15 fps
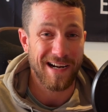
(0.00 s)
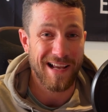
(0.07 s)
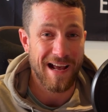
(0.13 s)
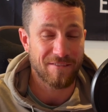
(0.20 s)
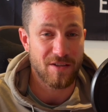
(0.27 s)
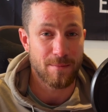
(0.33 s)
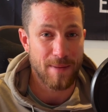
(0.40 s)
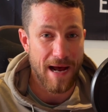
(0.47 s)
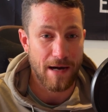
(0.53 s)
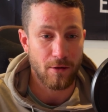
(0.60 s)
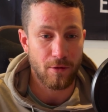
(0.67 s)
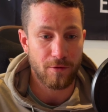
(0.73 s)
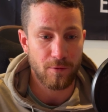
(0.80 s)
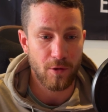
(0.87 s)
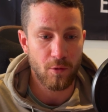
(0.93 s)
have to battle
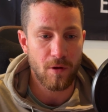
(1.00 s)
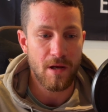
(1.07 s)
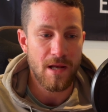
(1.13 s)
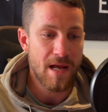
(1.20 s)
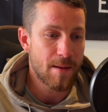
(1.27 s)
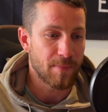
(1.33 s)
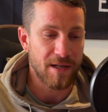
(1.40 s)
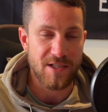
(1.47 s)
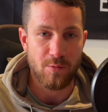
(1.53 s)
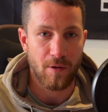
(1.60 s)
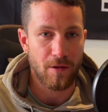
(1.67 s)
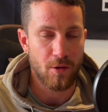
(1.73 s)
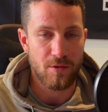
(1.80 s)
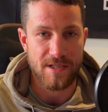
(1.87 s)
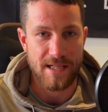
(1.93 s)
through. But it's one
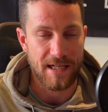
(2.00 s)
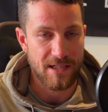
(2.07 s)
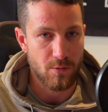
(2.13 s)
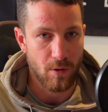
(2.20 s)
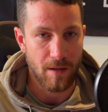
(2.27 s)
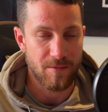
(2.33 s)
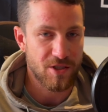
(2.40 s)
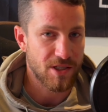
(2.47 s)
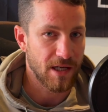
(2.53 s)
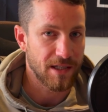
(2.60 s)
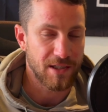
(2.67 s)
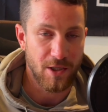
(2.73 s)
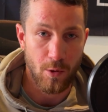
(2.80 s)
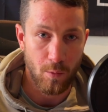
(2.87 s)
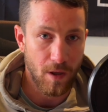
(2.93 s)
of those things where I'm just like,
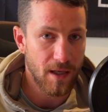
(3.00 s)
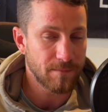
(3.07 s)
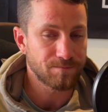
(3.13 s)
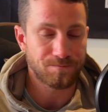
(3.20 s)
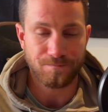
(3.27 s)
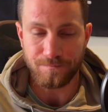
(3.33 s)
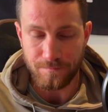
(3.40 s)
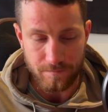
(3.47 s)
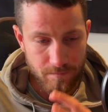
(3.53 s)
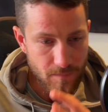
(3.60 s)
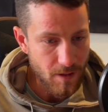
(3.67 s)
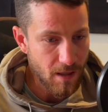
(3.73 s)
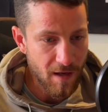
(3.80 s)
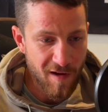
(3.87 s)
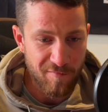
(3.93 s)
you know what?
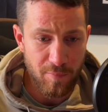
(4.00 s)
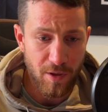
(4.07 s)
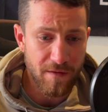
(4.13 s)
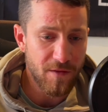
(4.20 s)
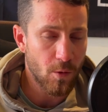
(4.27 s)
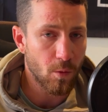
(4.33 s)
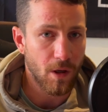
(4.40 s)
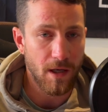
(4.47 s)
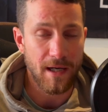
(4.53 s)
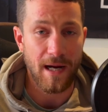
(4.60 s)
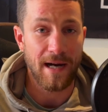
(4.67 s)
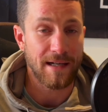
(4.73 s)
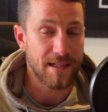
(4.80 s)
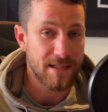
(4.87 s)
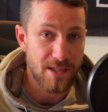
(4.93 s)
I'm putting the work.
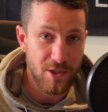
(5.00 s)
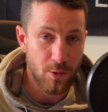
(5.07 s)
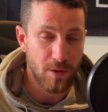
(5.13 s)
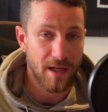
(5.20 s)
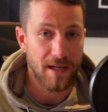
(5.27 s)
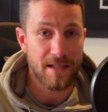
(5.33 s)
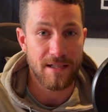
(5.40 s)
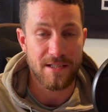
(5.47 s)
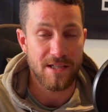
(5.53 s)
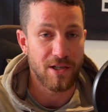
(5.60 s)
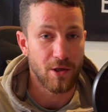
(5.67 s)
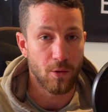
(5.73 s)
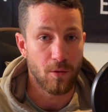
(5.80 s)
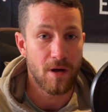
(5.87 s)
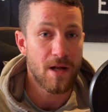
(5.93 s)
I need to do what I need to
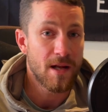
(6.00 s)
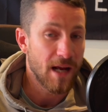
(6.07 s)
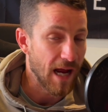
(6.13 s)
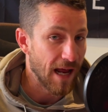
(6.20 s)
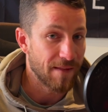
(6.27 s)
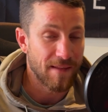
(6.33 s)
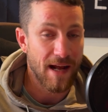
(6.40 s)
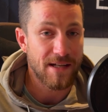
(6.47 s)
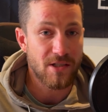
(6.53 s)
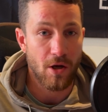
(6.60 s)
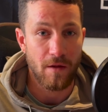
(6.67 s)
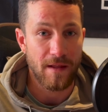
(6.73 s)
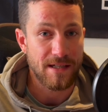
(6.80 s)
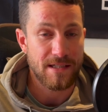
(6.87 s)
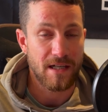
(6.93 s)
do. And that's all
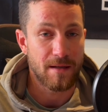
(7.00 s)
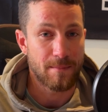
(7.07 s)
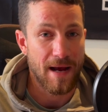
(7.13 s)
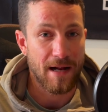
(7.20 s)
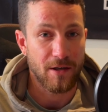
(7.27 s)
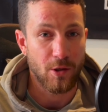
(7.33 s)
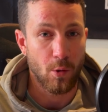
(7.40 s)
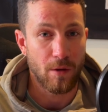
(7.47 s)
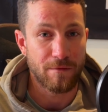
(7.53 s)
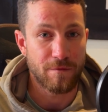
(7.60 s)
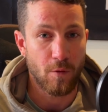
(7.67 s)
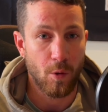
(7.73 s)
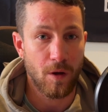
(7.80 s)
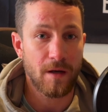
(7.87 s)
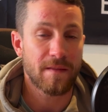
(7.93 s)
that's going to matter going
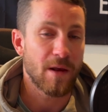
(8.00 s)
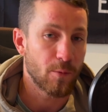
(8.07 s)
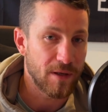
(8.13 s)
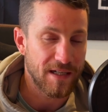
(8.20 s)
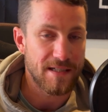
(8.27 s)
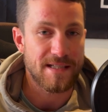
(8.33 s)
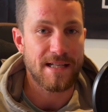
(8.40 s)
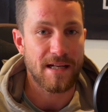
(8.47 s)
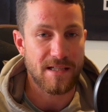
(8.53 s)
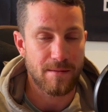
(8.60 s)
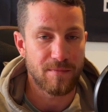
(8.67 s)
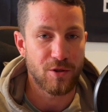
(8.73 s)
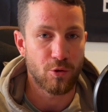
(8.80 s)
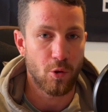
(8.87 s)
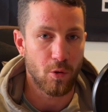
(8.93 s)
forward. And then we can set some
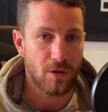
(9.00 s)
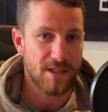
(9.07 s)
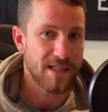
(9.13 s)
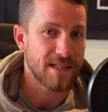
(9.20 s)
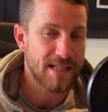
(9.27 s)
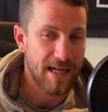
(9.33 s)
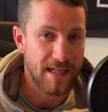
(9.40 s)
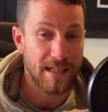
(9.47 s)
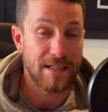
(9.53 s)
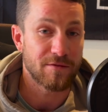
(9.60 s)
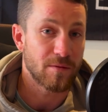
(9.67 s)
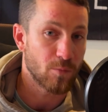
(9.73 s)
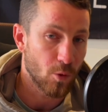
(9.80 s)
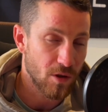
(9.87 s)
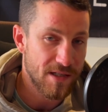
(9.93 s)
new goals and take it even
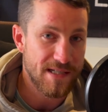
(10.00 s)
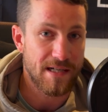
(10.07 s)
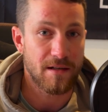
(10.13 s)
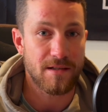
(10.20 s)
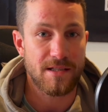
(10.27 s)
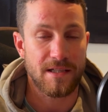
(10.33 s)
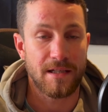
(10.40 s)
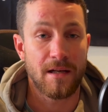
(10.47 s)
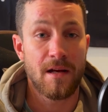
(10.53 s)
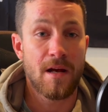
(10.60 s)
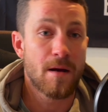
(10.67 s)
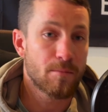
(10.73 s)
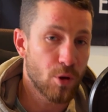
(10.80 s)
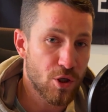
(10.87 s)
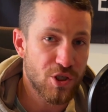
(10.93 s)
more seriously
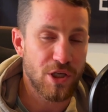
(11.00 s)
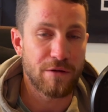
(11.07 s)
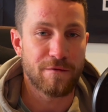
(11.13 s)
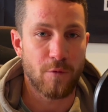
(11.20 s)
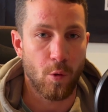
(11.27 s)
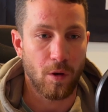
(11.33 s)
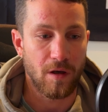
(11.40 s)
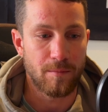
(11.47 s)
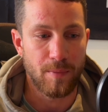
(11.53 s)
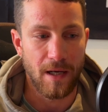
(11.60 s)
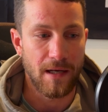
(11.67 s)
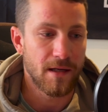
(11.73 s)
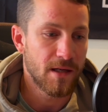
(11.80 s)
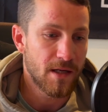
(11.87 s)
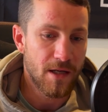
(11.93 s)
pushing forward.
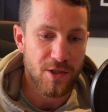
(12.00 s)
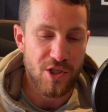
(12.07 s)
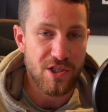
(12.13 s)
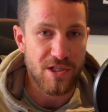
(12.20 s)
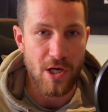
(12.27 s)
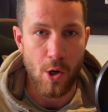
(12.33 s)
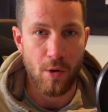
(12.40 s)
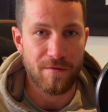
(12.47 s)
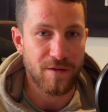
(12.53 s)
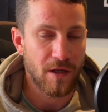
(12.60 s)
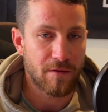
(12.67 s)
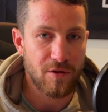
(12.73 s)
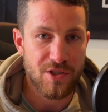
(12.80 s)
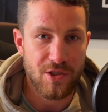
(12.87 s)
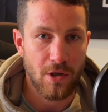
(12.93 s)
But just know if you're
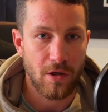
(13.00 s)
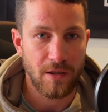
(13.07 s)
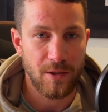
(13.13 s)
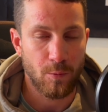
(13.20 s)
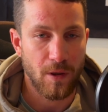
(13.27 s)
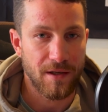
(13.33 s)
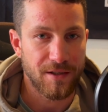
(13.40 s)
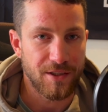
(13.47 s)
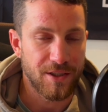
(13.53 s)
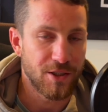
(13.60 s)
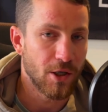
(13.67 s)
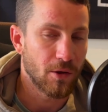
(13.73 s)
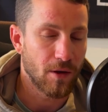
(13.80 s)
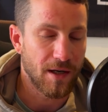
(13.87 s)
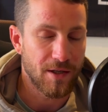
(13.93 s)
ever struggling where,
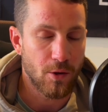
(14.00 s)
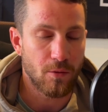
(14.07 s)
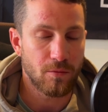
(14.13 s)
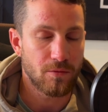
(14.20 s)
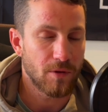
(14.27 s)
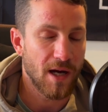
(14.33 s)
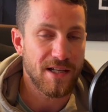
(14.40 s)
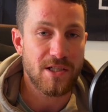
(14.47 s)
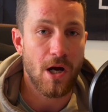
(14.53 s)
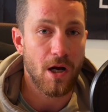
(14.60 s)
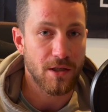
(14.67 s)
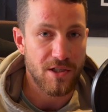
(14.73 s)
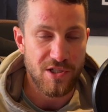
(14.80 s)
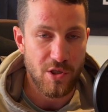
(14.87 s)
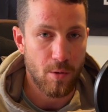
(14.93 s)
I know I talk
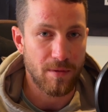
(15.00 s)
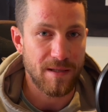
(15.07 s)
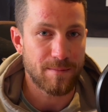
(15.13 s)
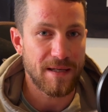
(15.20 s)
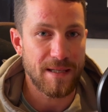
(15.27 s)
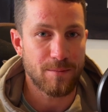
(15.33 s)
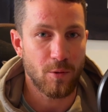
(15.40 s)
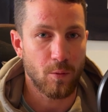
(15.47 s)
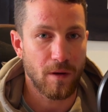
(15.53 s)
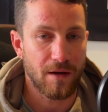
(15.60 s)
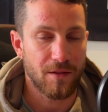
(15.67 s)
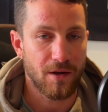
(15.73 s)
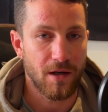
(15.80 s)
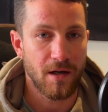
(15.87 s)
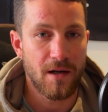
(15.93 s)
to so many people where
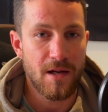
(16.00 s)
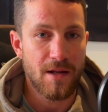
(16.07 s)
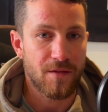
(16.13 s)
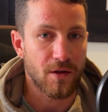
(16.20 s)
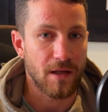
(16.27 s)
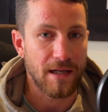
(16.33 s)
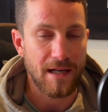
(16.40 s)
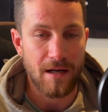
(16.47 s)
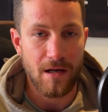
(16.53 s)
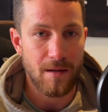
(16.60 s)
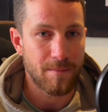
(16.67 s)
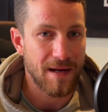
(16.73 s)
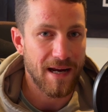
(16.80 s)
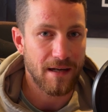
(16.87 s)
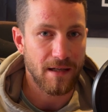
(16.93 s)
they're like, oh
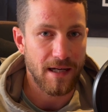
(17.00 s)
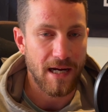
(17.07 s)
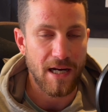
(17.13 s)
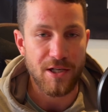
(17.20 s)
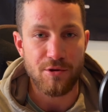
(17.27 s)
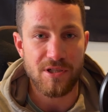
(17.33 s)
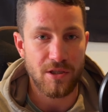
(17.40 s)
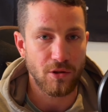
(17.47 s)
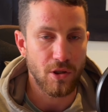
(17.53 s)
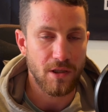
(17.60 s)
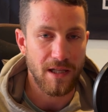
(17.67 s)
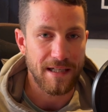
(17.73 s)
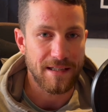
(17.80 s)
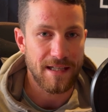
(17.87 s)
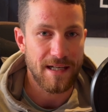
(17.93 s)
man, like I used to look
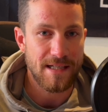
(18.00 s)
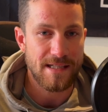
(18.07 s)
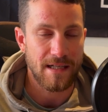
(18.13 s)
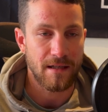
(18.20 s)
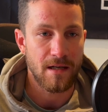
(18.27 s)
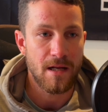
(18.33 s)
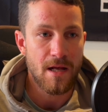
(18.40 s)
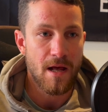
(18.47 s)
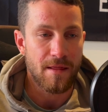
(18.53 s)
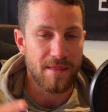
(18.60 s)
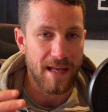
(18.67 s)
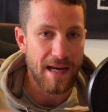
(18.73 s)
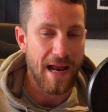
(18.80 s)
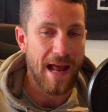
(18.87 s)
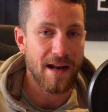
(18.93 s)
like this, and
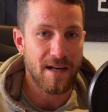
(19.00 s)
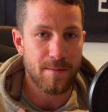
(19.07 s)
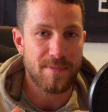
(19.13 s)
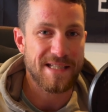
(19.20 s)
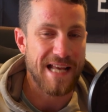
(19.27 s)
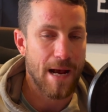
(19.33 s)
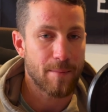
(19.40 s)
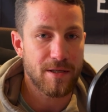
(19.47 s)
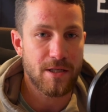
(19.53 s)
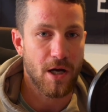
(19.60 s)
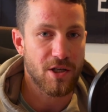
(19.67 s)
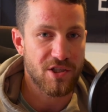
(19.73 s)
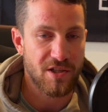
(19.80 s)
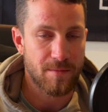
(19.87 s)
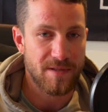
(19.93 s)
they end up
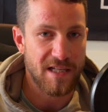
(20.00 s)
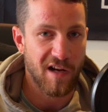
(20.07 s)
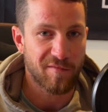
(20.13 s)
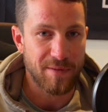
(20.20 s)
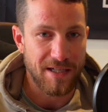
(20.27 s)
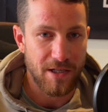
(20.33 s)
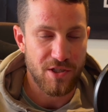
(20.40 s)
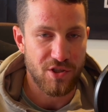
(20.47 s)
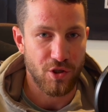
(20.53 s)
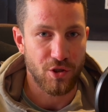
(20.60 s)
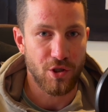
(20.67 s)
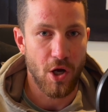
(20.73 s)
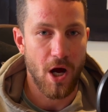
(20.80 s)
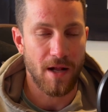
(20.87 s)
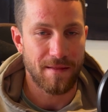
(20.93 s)
sabotaging themselves because they're
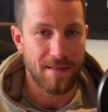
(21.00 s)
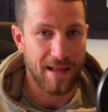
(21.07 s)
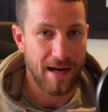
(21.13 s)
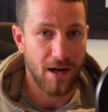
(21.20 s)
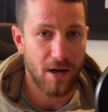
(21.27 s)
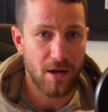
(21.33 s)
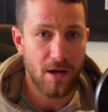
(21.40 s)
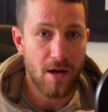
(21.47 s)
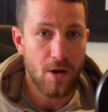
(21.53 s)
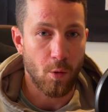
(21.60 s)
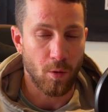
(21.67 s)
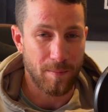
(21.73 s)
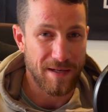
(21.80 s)
not there or